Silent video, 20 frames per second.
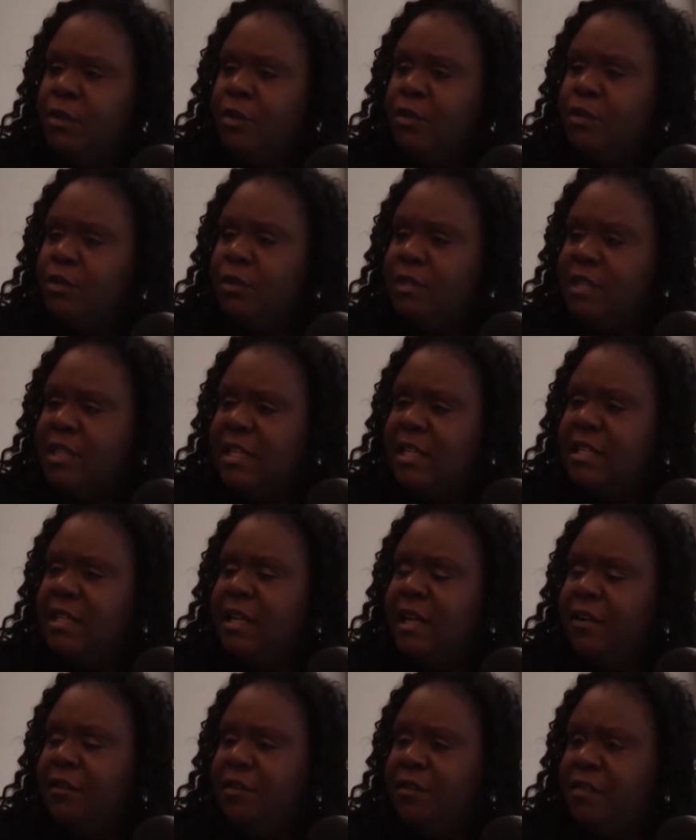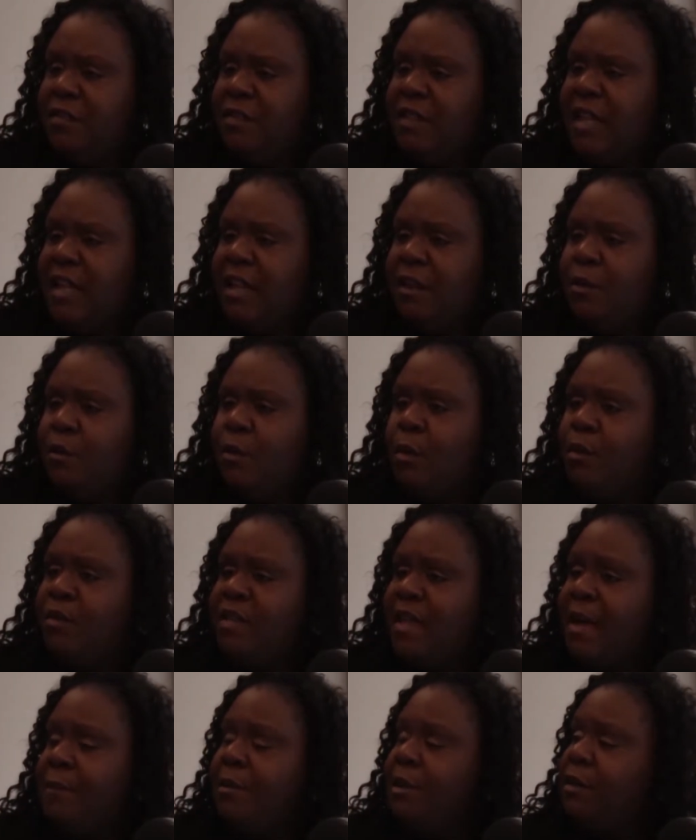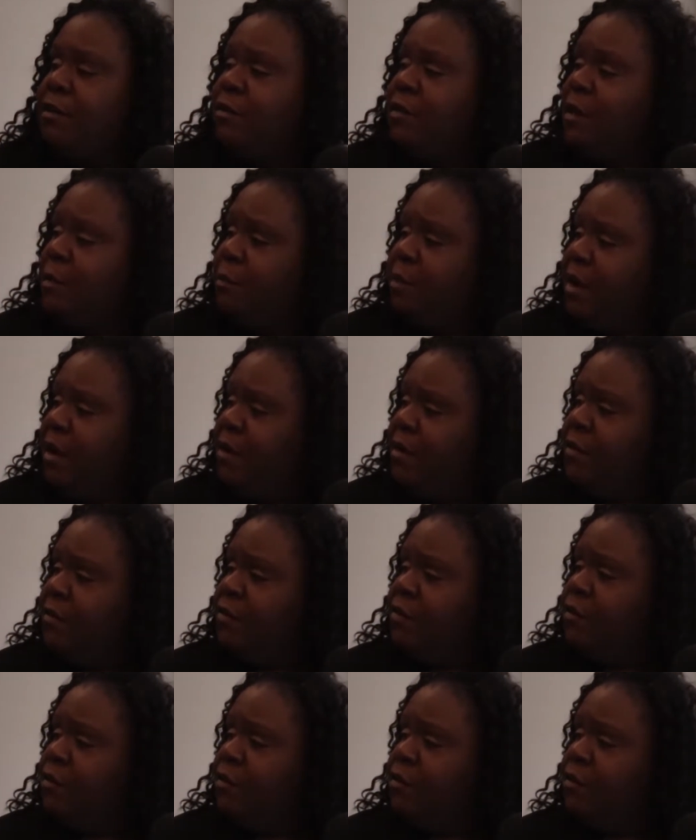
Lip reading: who didn't understand what was happening to their parents,